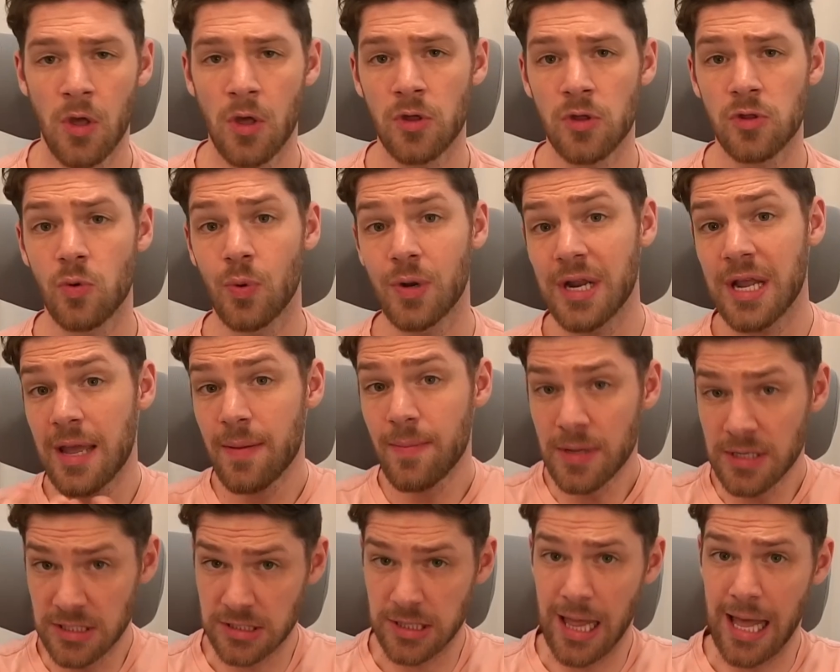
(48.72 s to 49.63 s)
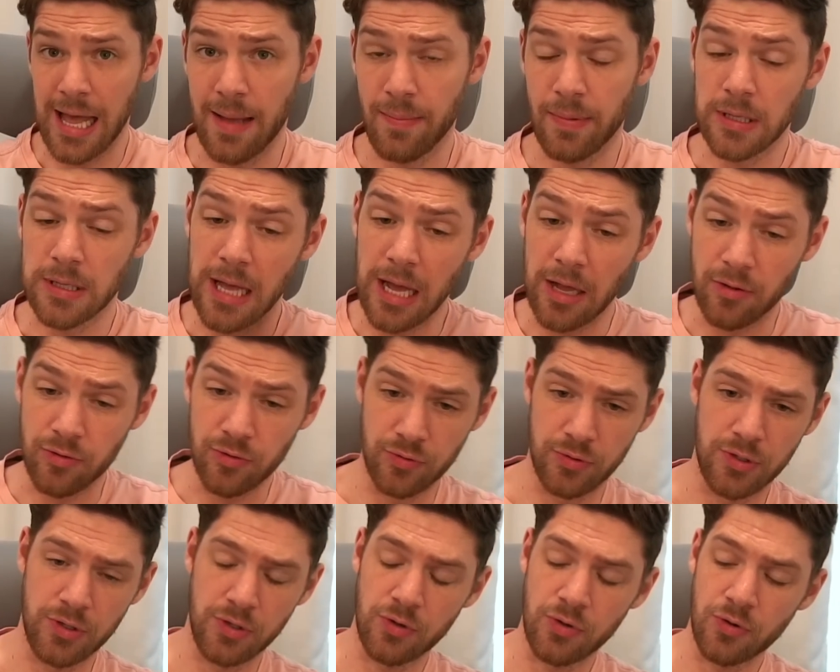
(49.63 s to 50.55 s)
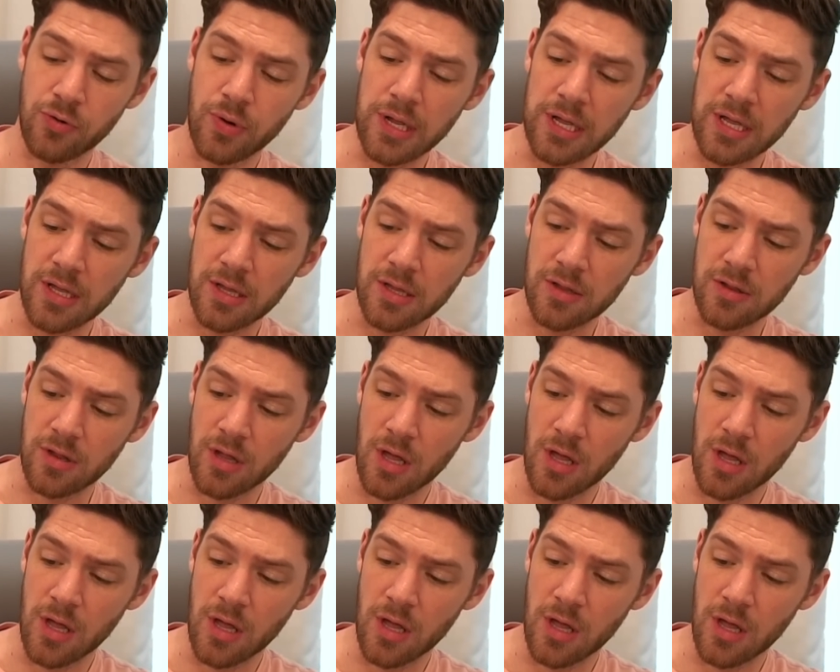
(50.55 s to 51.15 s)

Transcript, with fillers: So what Image Lab allows you to do is